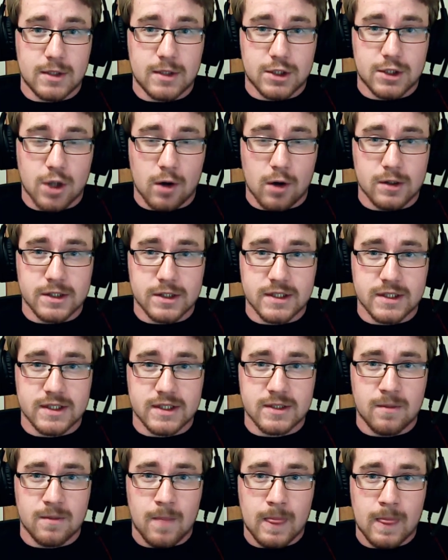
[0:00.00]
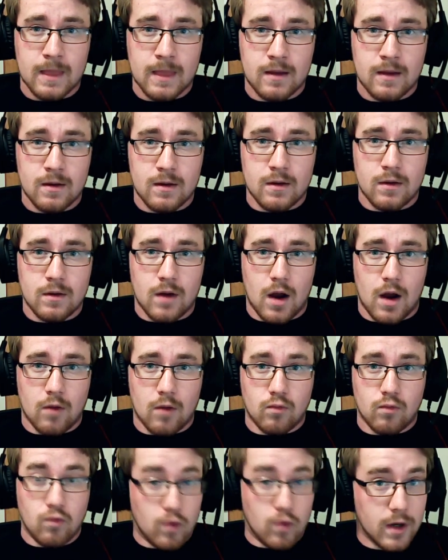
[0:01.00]
charges,
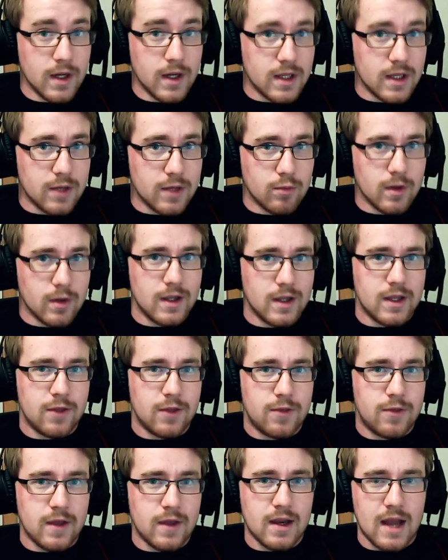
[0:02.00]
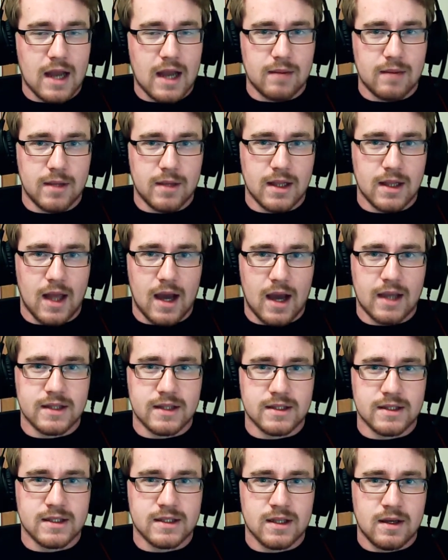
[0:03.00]
really, really thin enemy
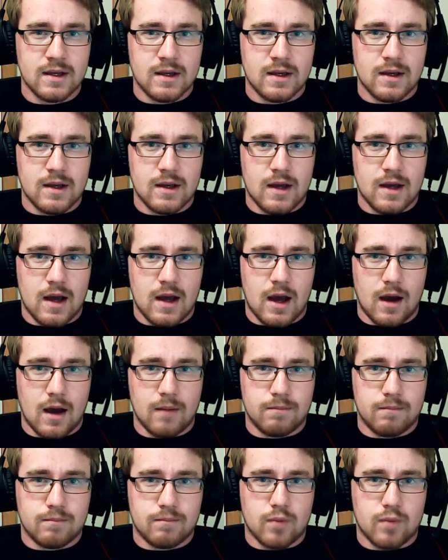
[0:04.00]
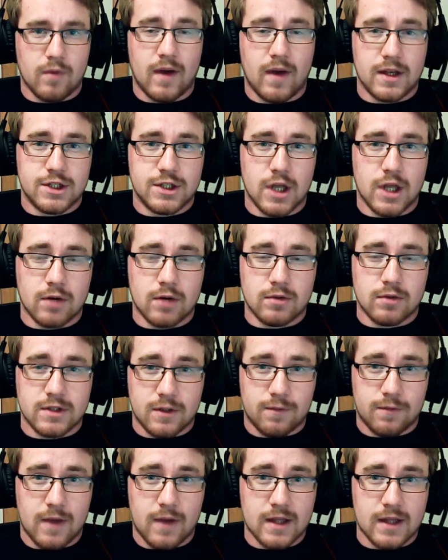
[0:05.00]
lines, provide general
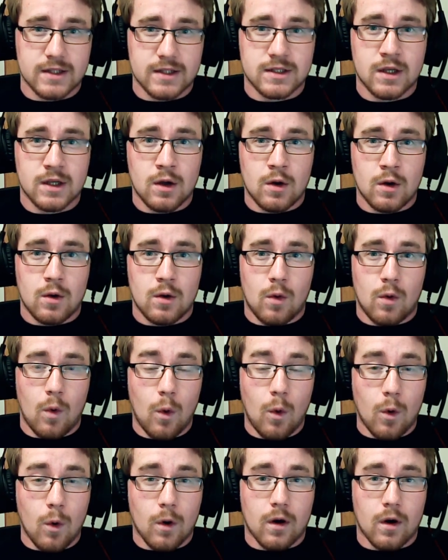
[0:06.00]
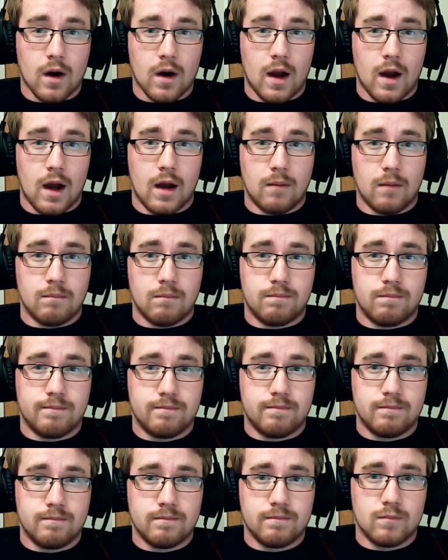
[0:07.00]
defense, or
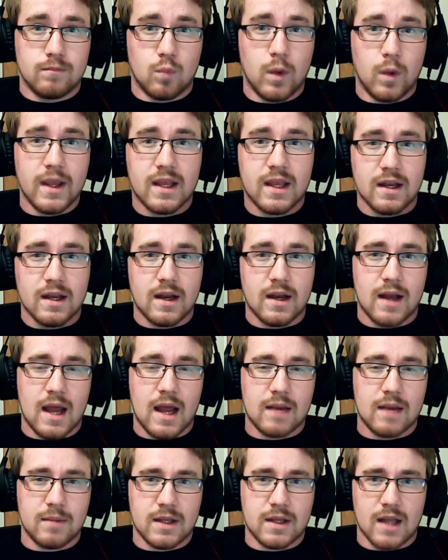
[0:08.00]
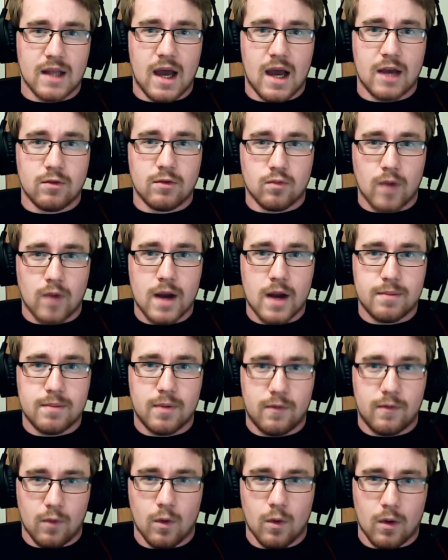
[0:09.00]
weaken an enemy line right
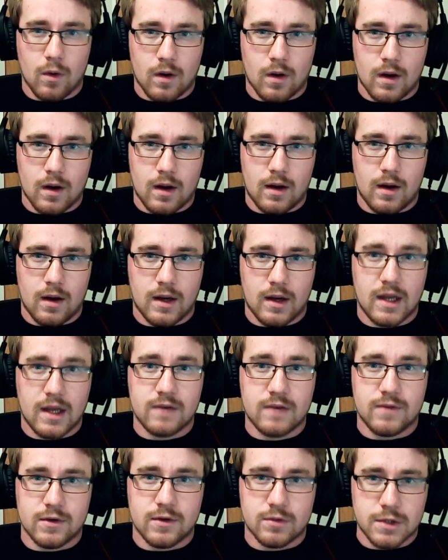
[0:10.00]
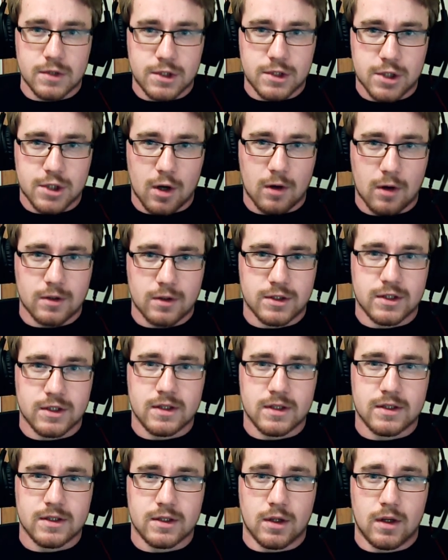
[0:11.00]
before an infantry charge
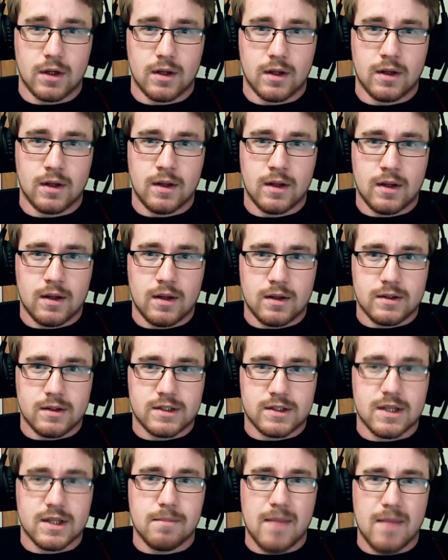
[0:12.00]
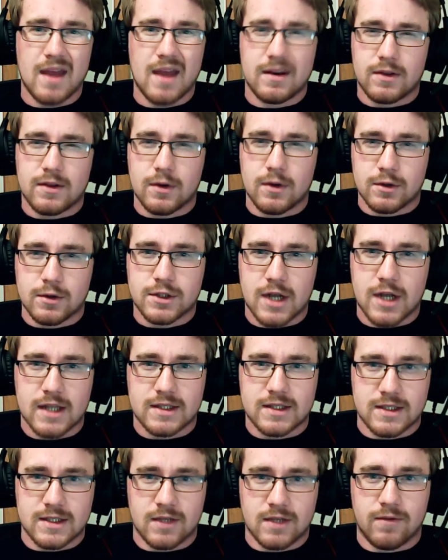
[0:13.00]
to cement their
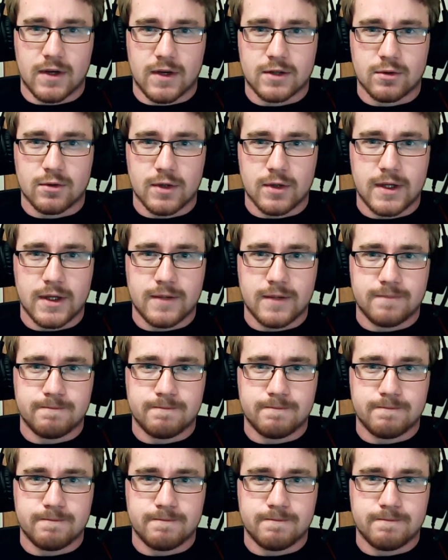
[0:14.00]
chances of victory.